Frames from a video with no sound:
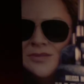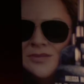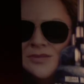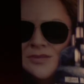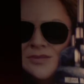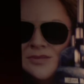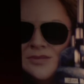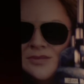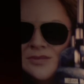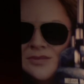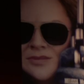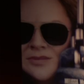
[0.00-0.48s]

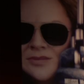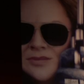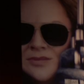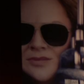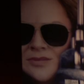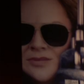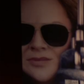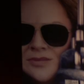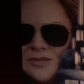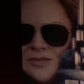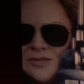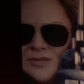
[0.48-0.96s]

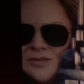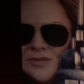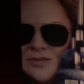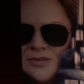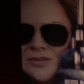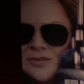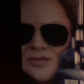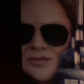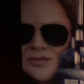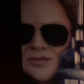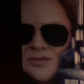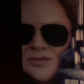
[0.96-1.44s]

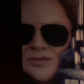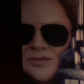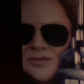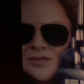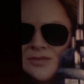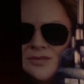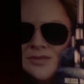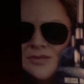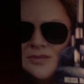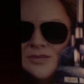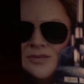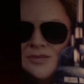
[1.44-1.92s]

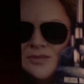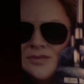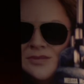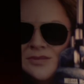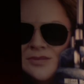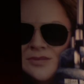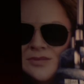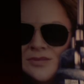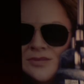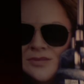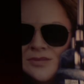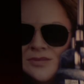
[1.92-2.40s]

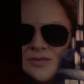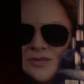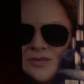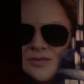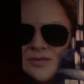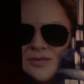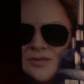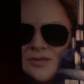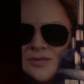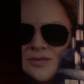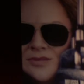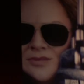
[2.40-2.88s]

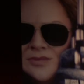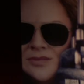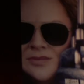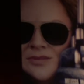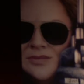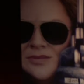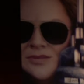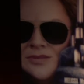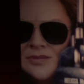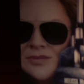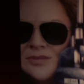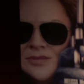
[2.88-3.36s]

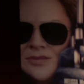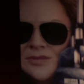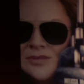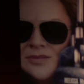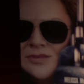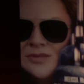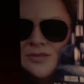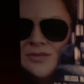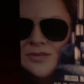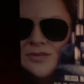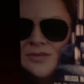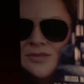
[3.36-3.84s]

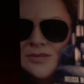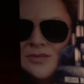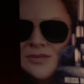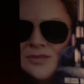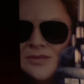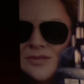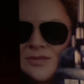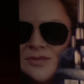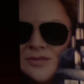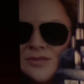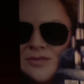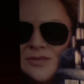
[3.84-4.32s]

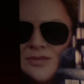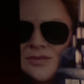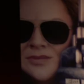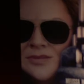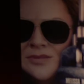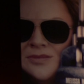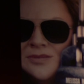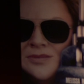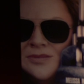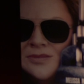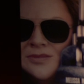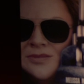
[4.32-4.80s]

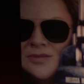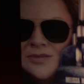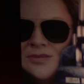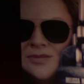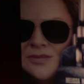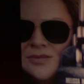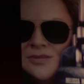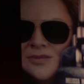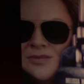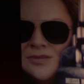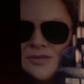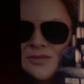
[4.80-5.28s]

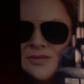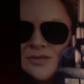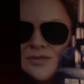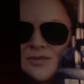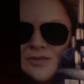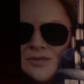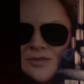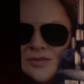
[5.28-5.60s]
This person isn't speaking.